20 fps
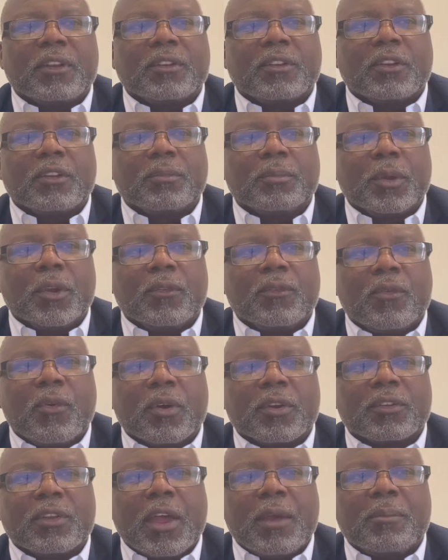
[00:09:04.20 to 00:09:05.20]
dispute.
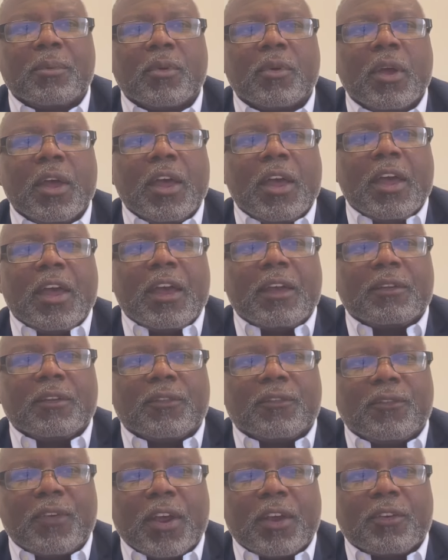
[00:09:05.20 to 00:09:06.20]
For example, the
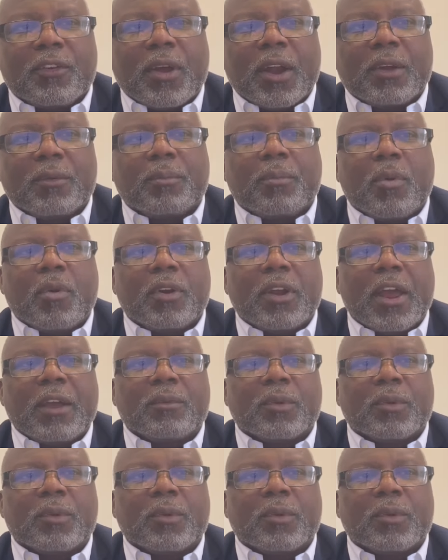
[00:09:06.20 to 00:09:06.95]
Fair Credit Reporting